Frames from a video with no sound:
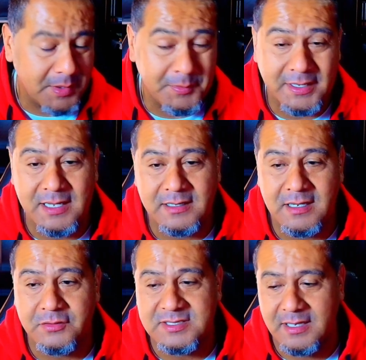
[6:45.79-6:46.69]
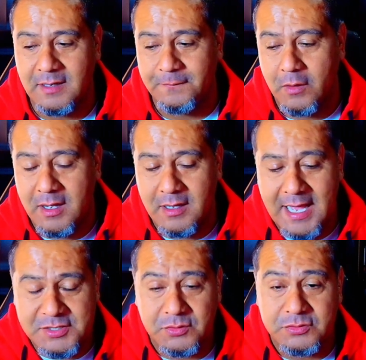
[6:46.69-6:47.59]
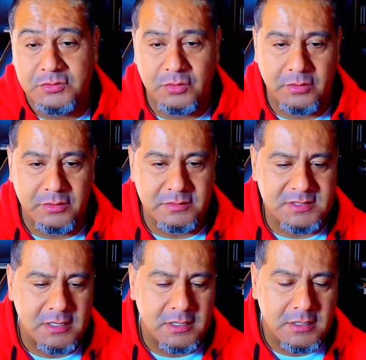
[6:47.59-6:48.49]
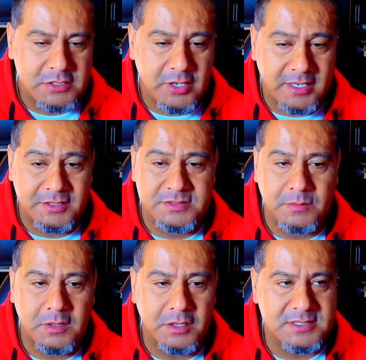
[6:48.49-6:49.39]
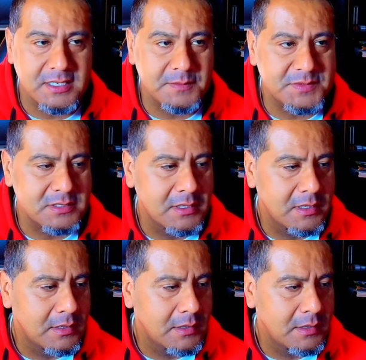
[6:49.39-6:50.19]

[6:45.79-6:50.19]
I'm gonna get another setup for actual tutorials so I can do some close-ups.